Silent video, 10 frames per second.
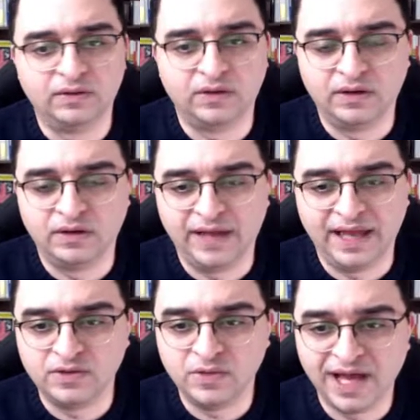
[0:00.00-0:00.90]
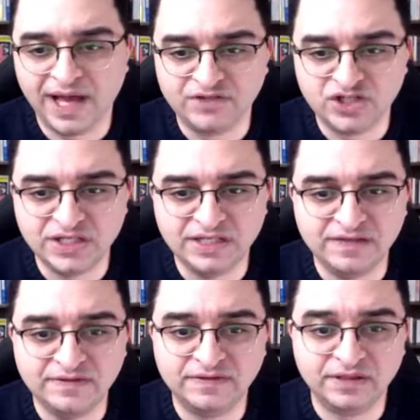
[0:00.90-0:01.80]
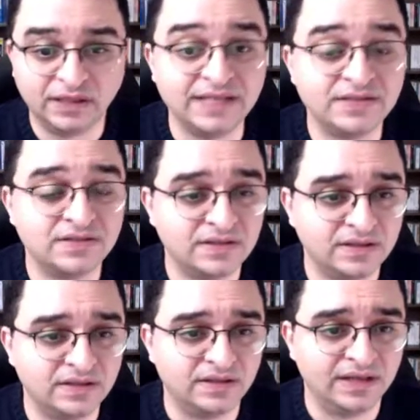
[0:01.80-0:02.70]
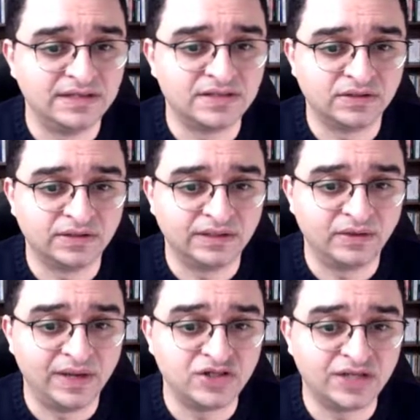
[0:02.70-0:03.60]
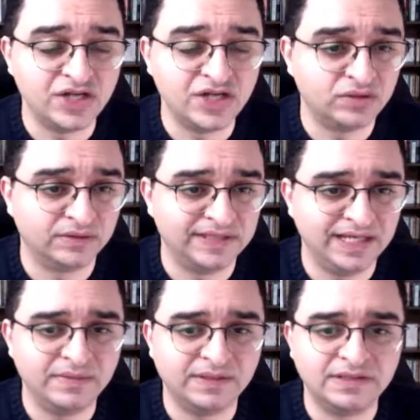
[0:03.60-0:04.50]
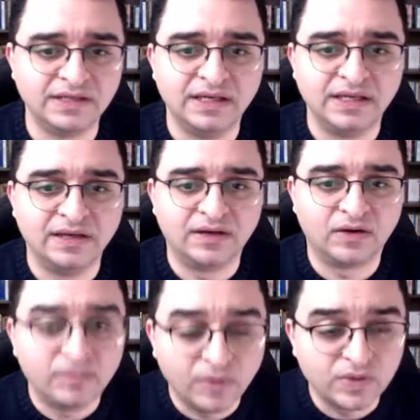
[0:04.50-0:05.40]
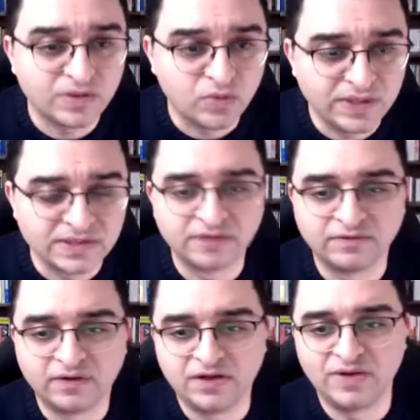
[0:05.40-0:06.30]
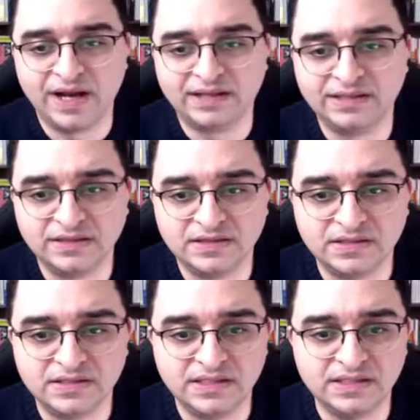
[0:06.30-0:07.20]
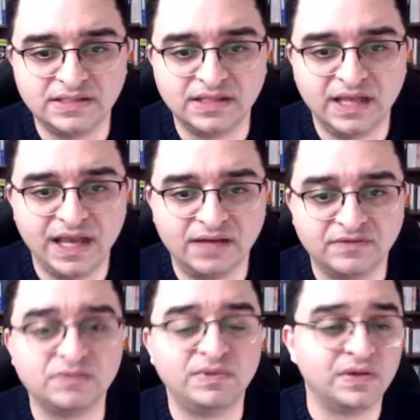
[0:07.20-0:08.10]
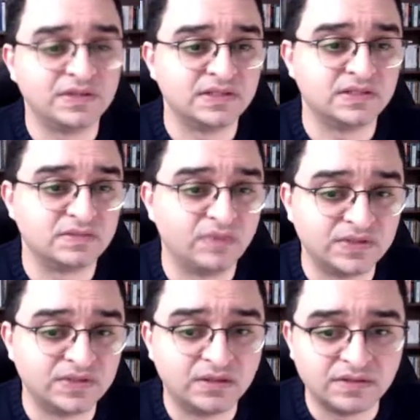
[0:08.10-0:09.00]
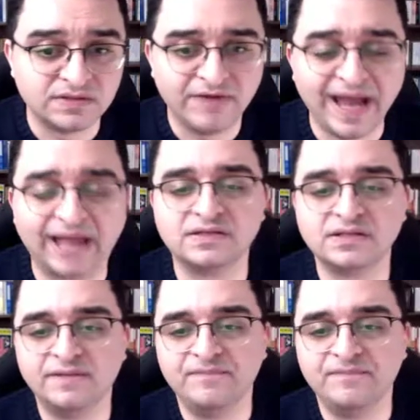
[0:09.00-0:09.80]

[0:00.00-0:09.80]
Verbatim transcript: uh, and who have achieved less uh, inter, you know, educational attainment are the most at risk of contracting this disease and of experiences its most serious effects.